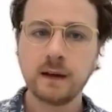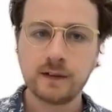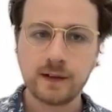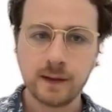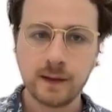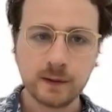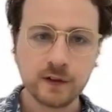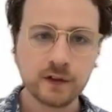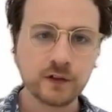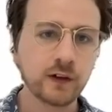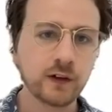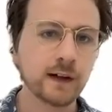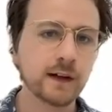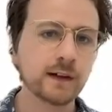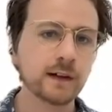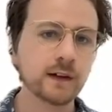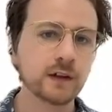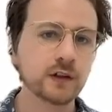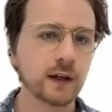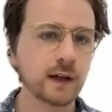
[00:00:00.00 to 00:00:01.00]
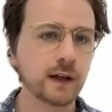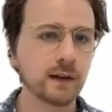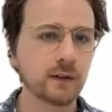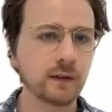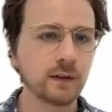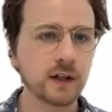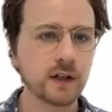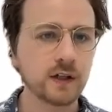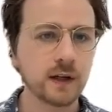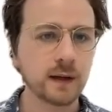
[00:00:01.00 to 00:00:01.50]
Demonstrating the training
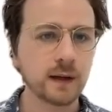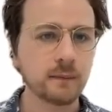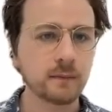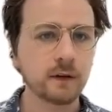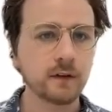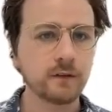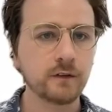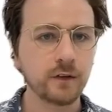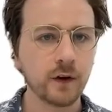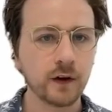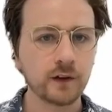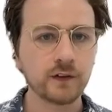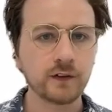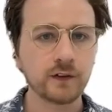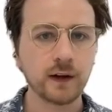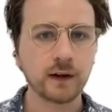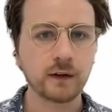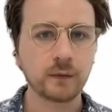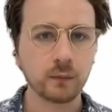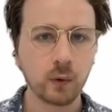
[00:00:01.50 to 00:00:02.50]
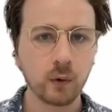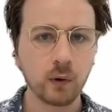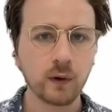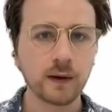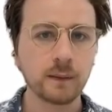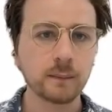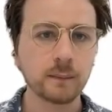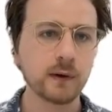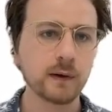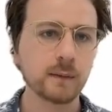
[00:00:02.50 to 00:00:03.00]
regime, we first take raw
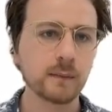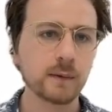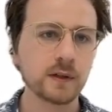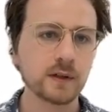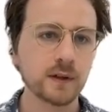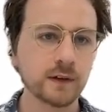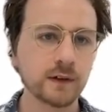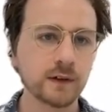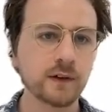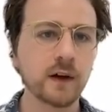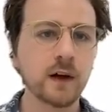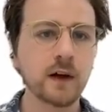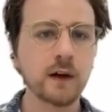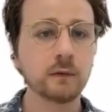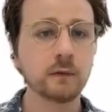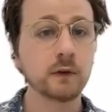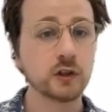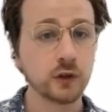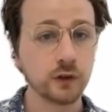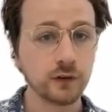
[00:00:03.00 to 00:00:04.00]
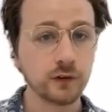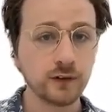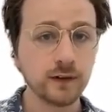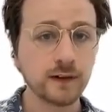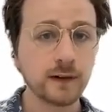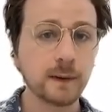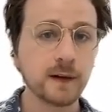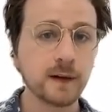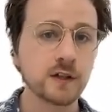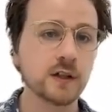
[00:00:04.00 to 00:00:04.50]
input images, reduce the
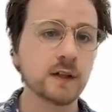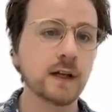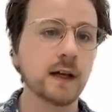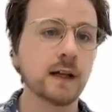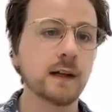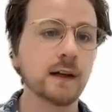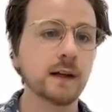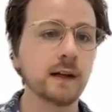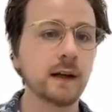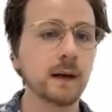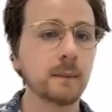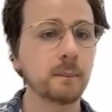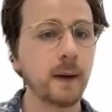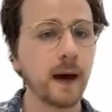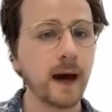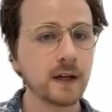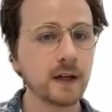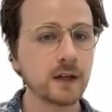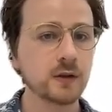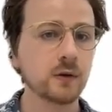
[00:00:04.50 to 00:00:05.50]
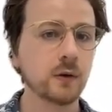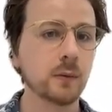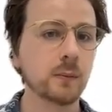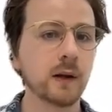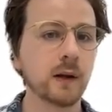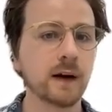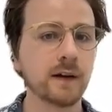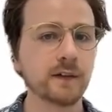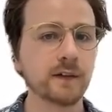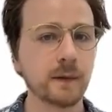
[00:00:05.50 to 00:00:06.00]
dimensionality, and patch
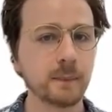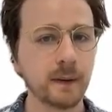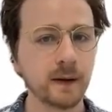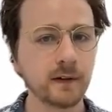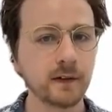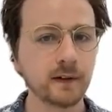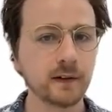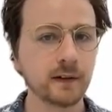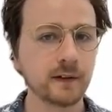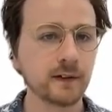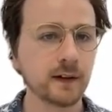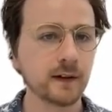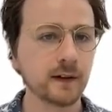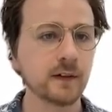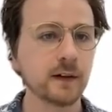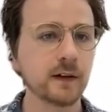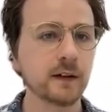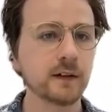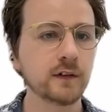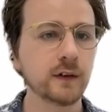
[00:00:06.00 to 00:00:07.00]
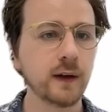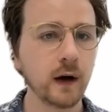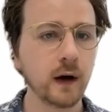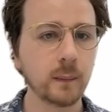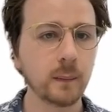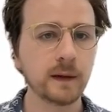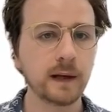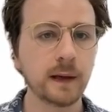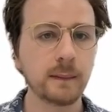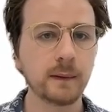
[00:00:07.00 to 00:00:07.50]
normalize the pixel intensity to
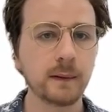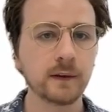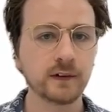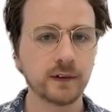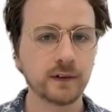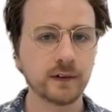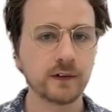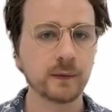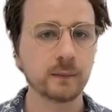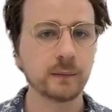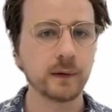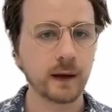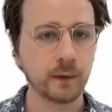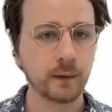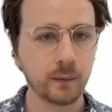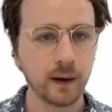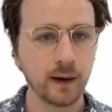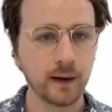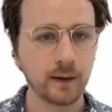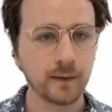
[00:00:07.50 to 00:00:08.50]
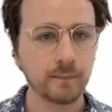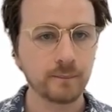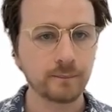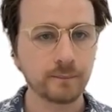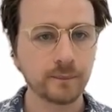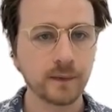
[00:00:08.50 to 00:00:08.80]
help keep our system lightweight.